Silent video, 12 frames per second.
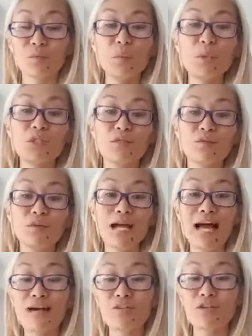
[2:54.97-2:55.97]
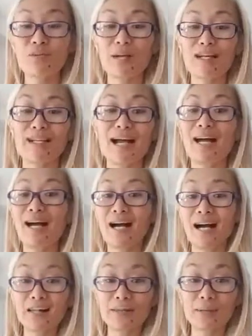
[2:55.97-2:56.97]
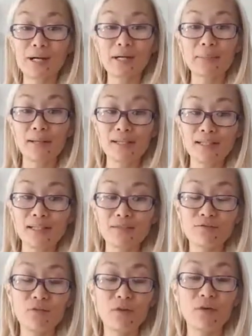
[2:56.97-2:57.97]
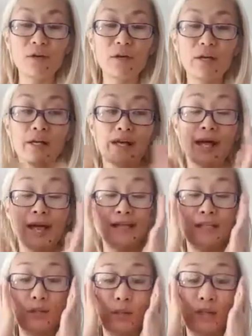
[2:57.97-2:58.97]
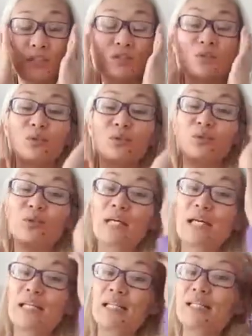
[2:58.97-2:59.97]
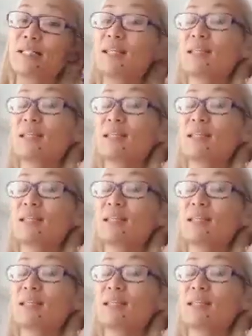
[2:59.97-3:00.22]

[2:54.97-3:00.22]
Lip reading: which if you haven't read it, I highly recommend it for anyone who is